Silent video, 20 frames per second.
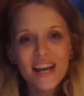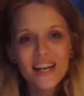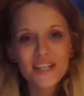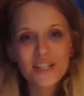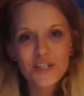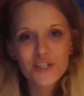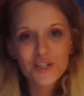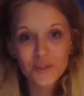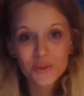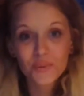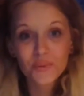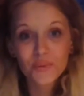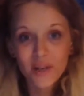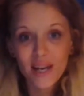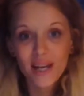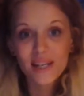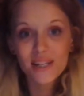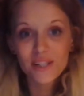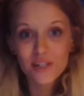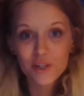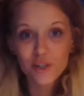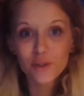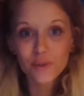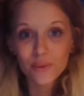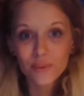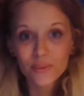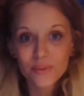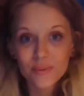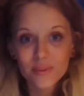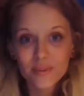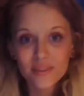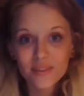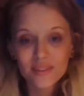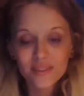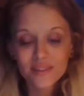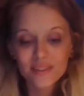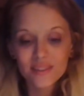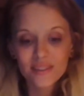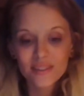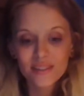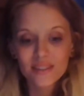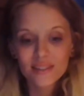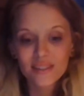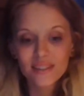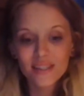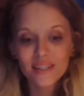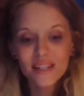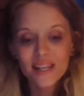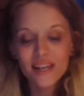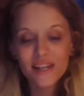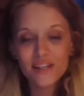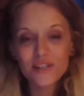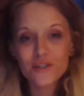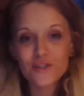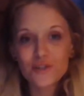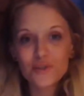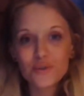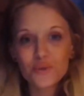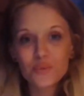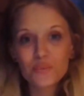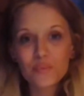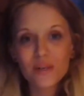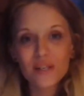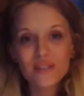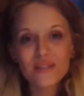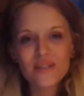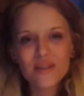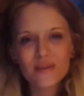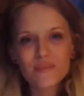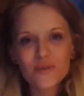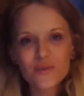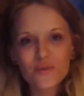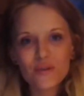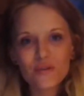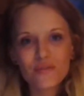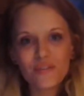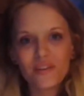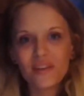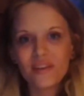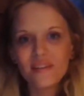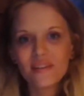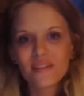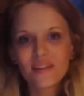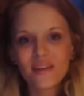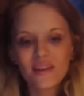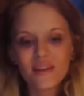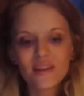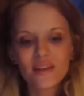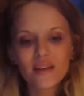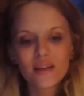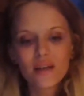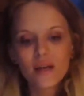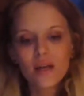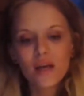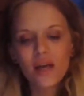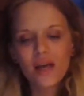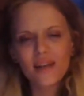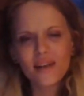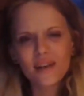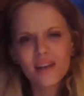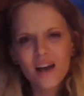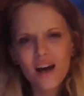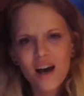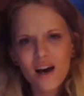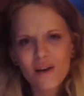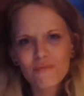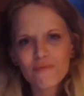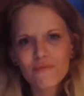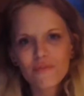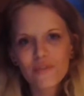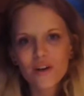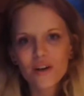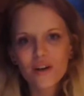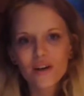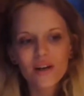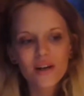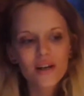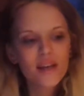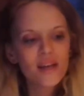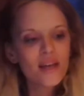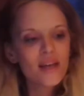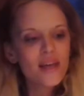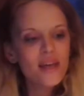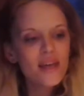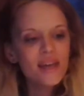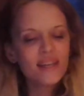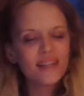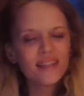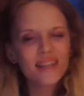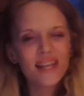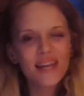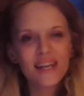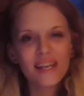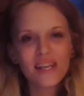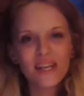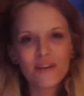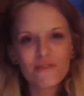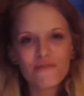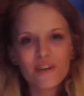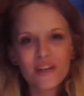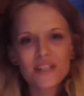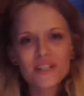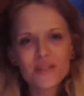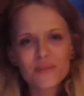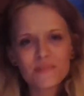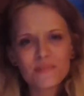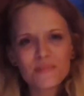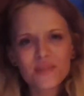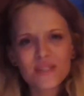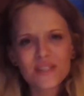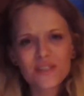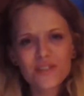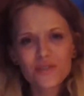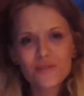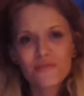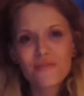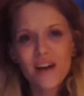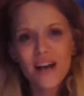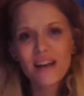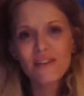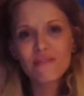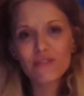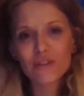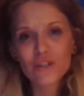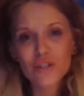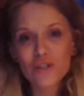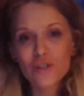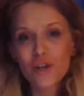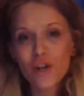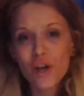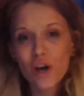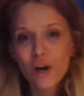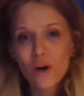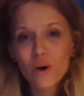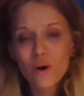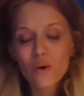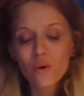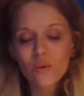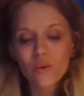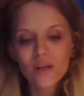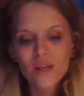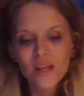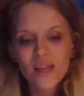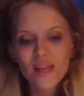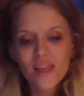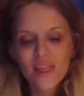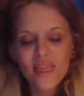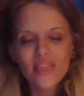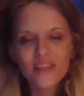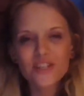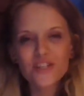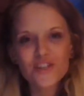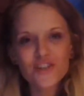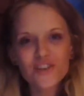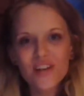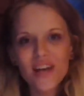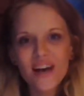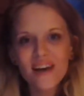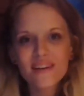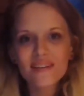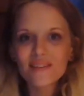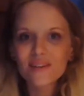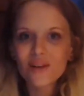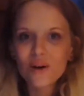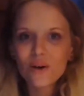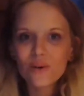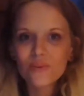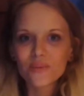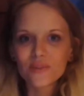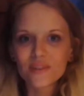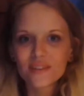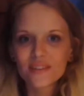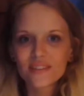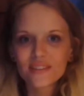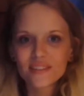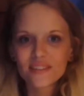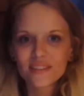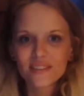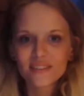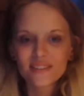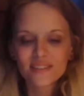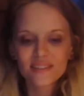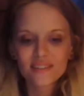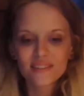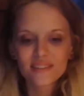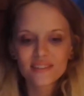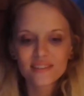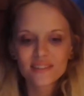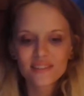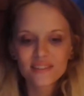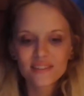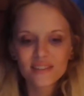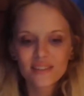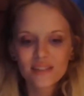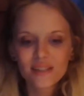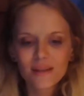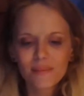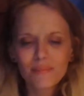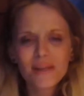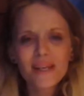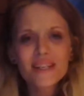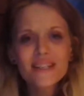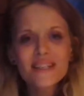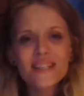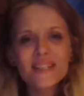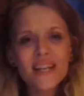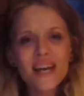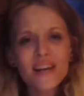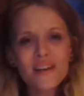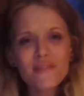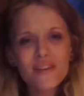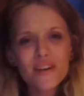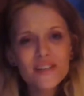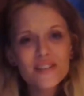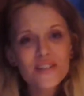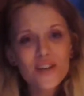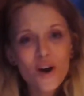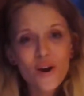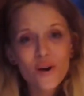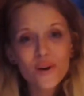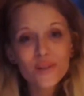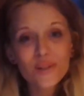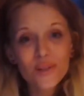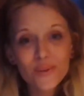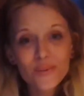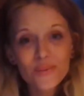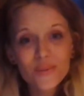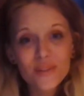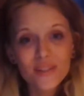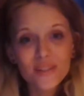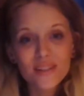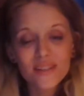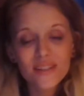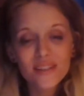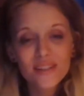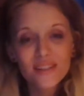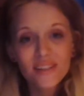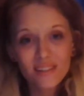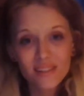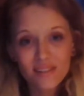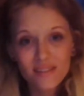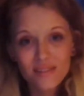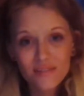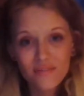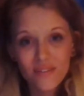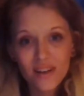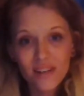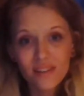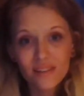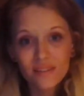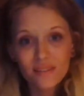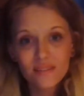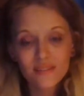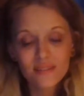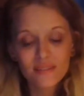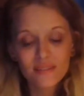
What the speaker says: I do what I do. And that is to bring some sort of healing and comfort in letting victims and survivors know that you're not alone. Because none of us are alone in this fight.